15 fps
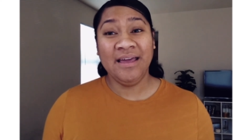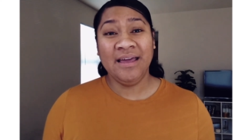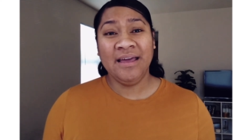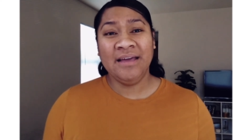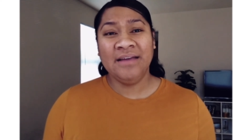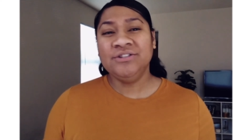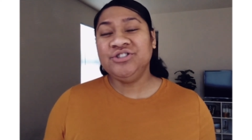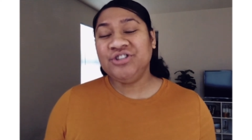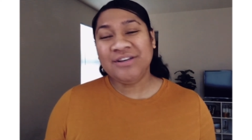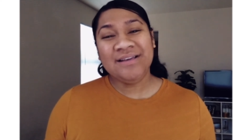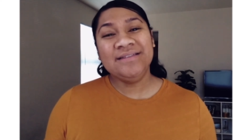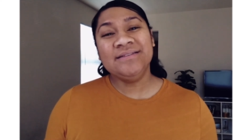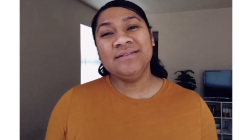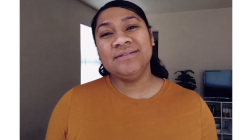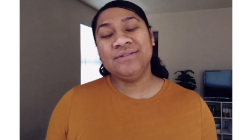
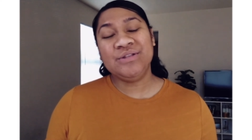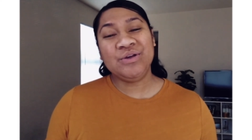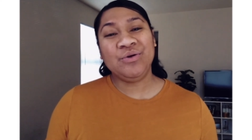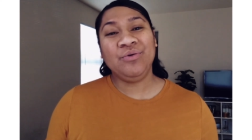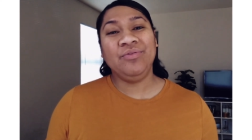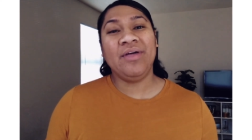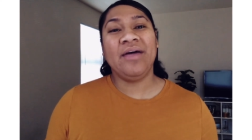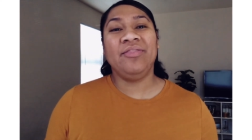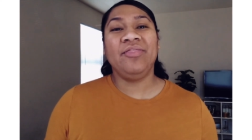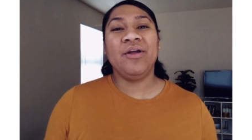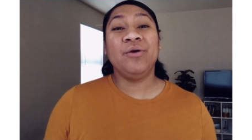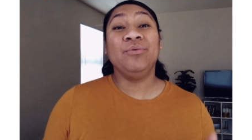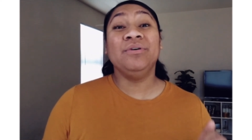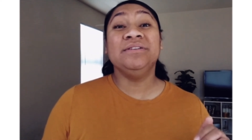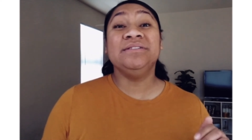Jesus knew that there
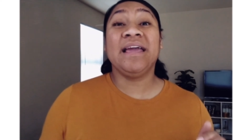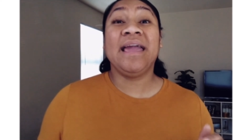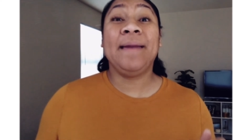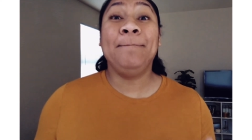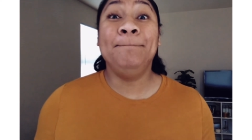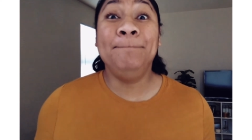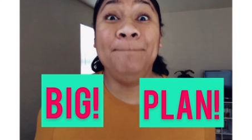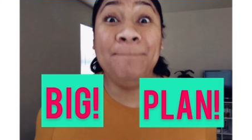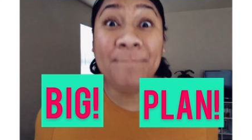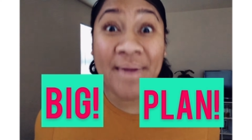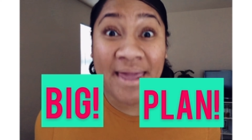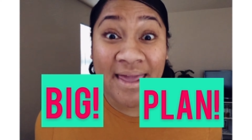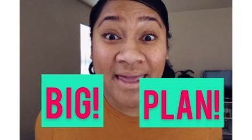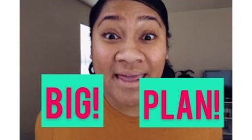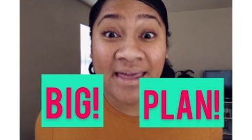was a
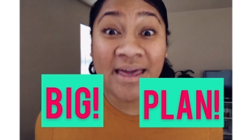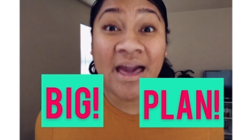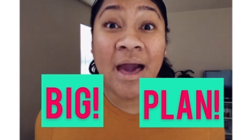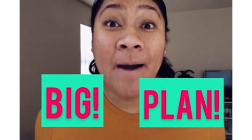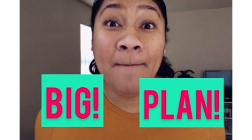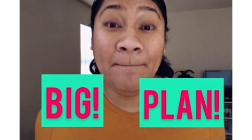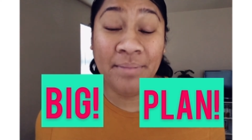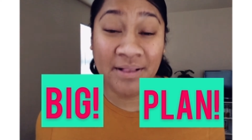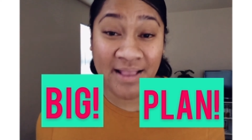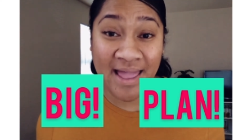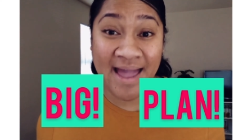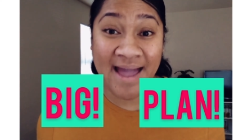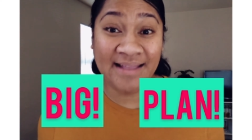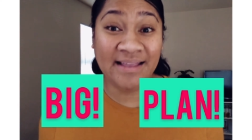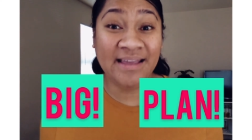big plan
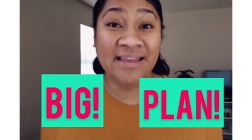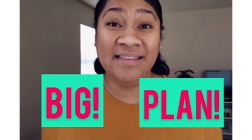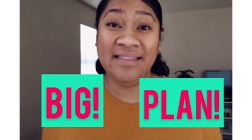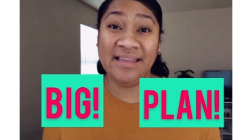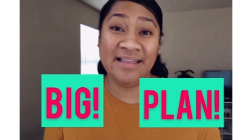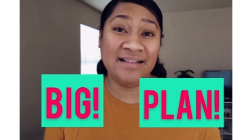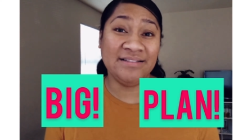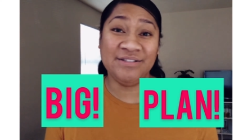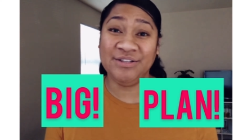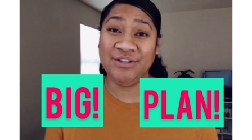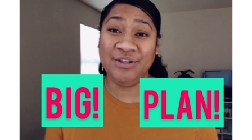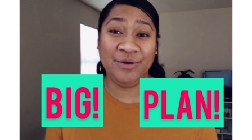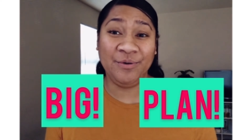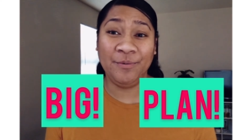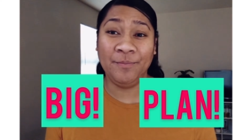he needed to do.
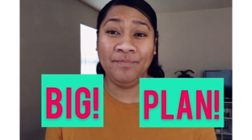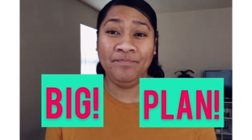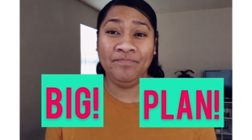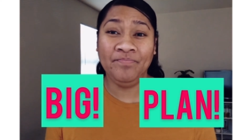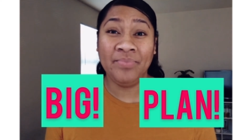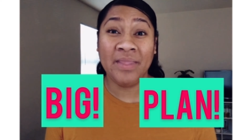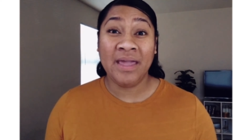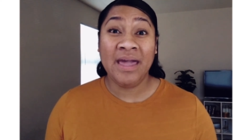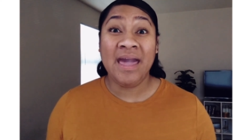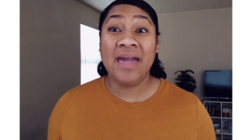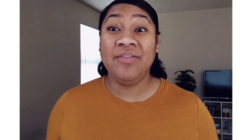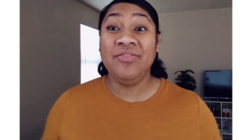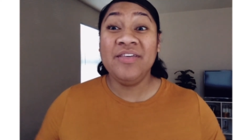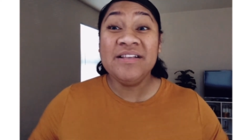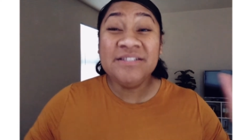And
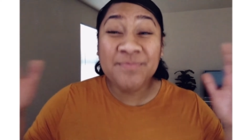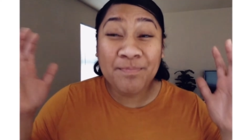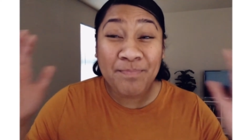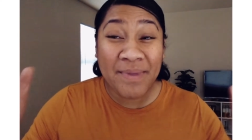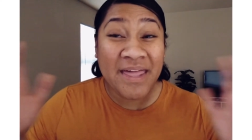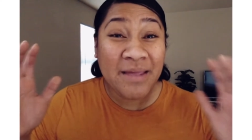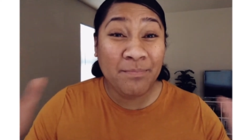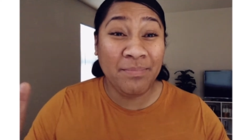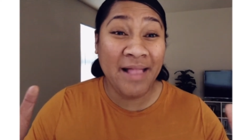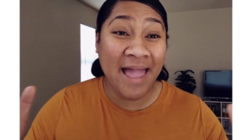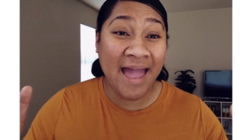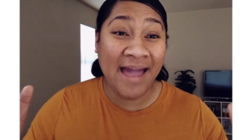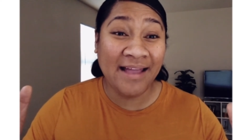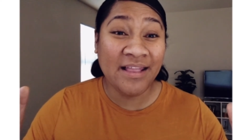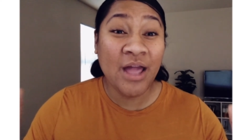this big
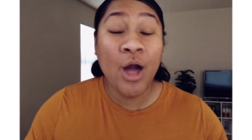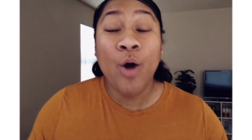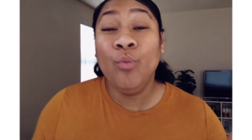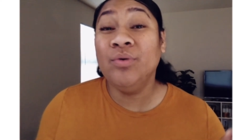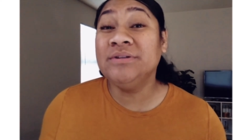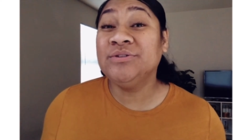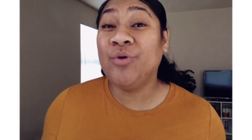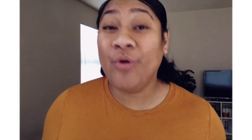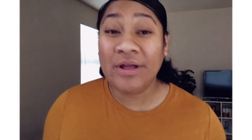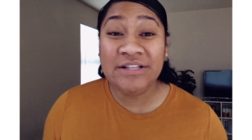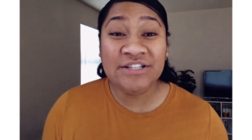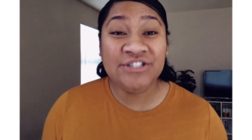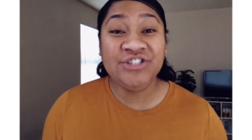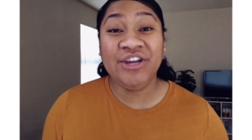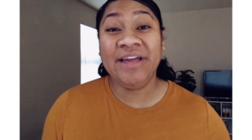plan was going to
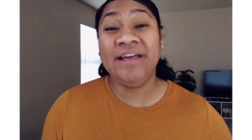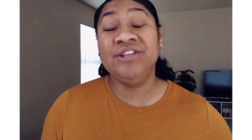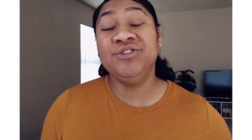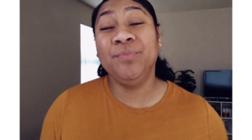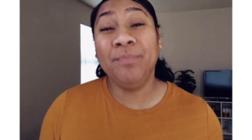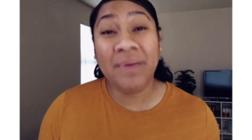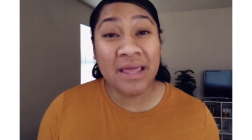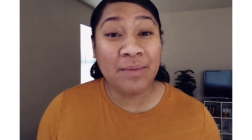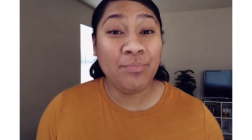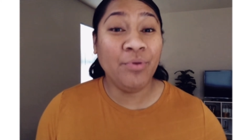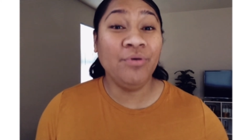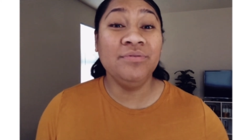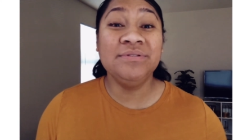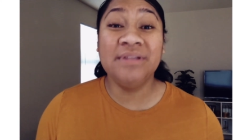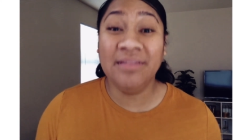change people's
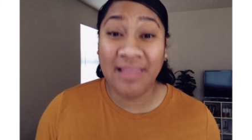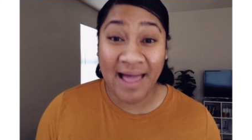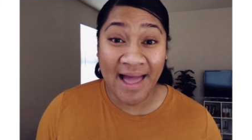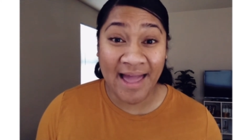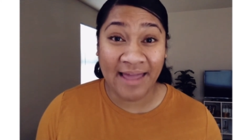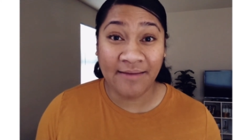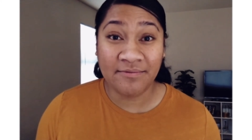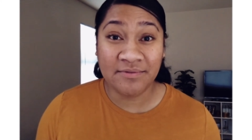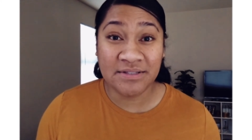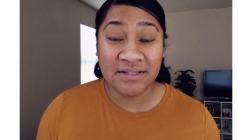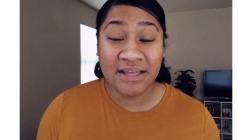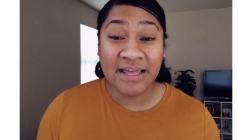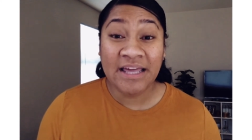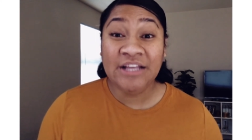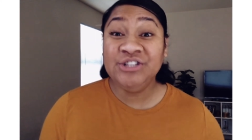lives,
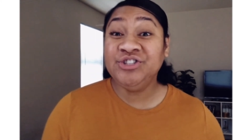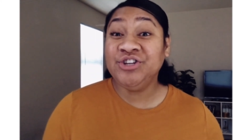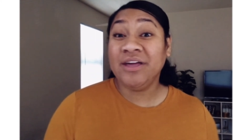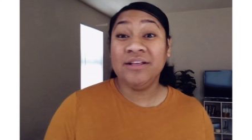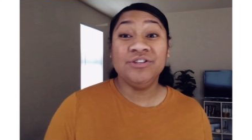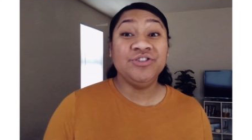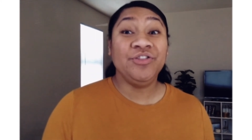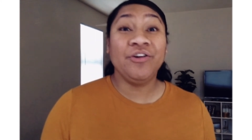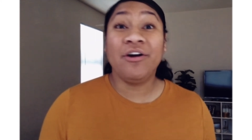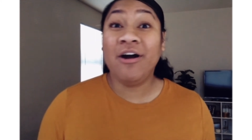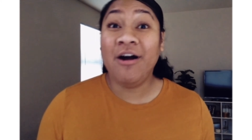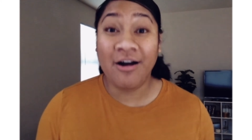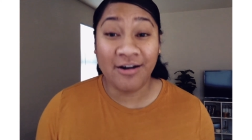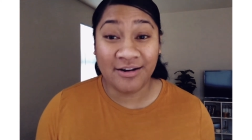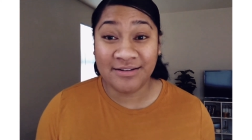change their
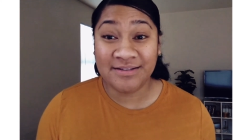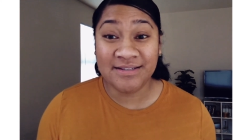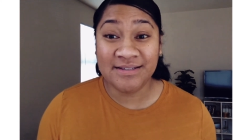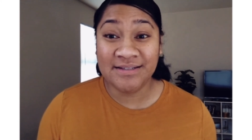hearts.